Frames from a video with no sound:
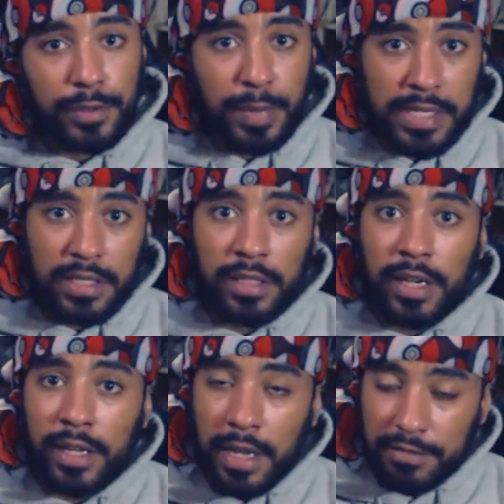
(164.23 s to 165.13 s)
you're basically
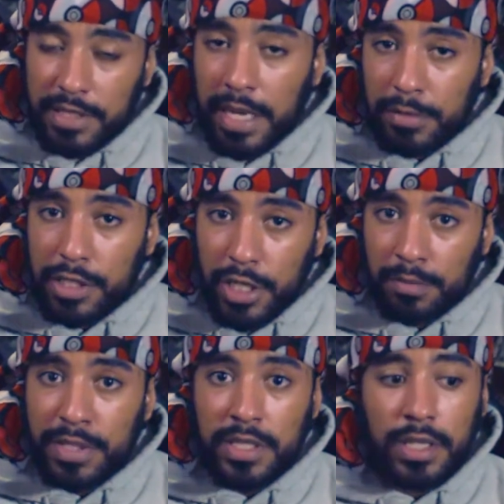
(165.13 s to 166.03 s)
gonna have to time your
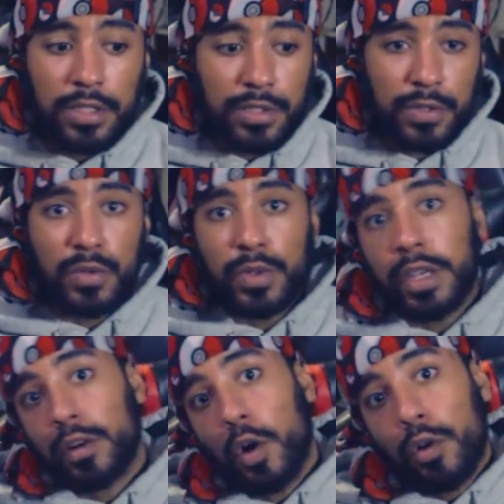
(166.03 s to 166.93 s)
jumps to
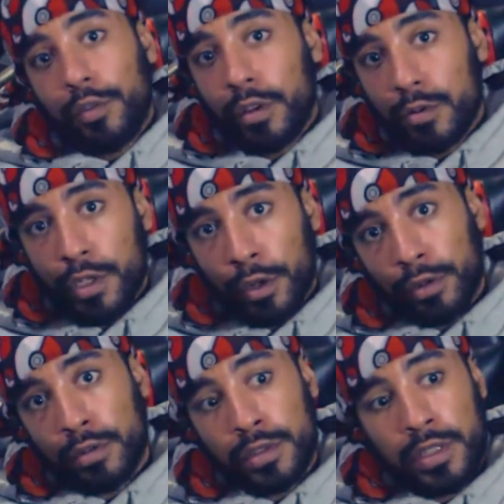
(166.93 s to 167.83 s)
get over those
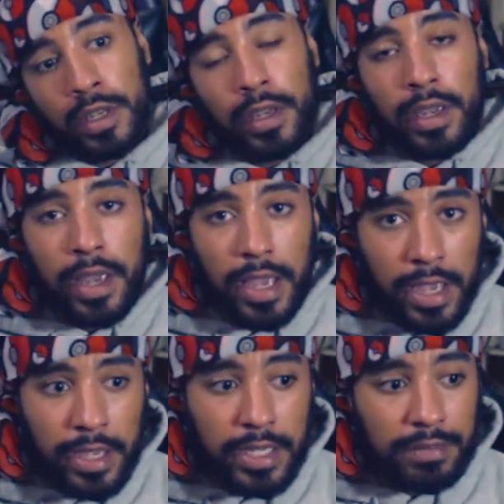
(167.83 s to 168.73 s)
hurdles,
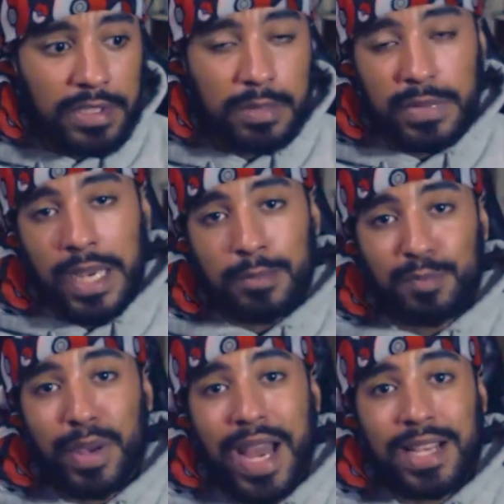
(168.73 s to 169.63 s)
and even sometimes
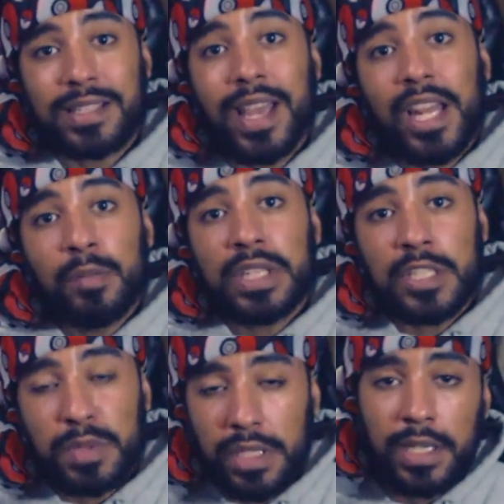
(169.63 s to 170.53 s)
past enemies,
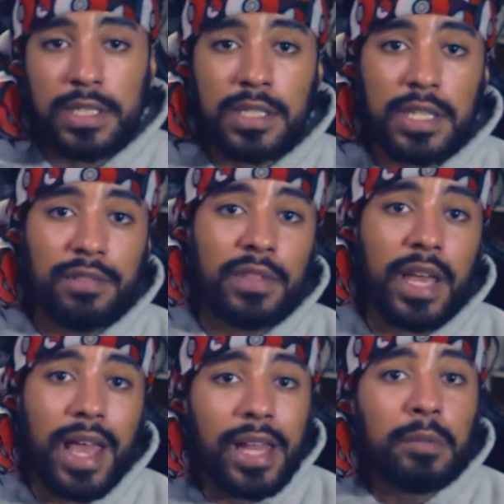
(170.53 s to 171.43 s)
because even the
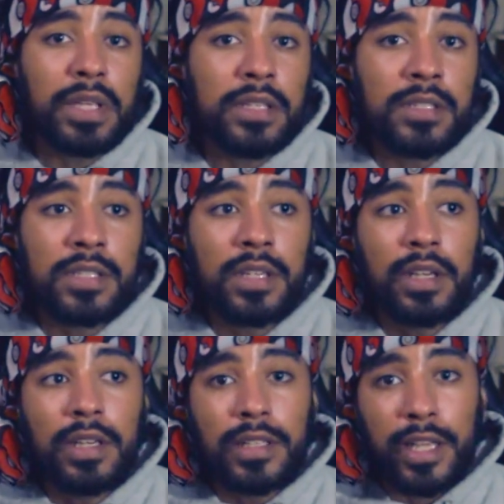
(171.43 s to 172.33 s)
enemies,
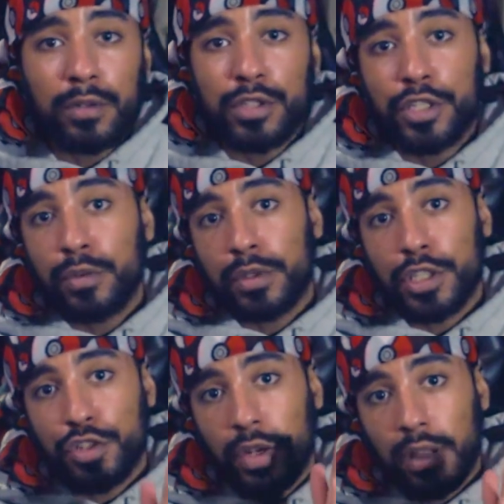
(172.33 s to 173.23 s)
they don't shoot in a
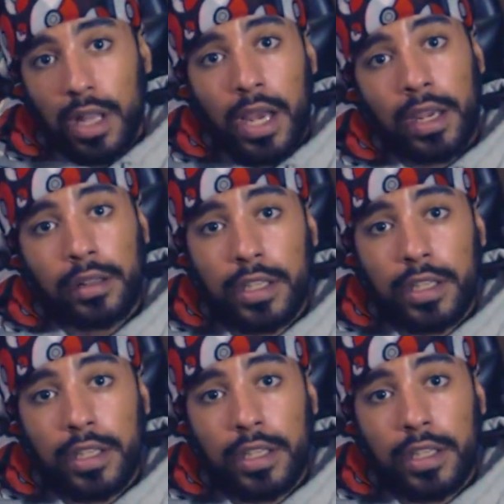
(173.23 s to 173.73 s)
straight line.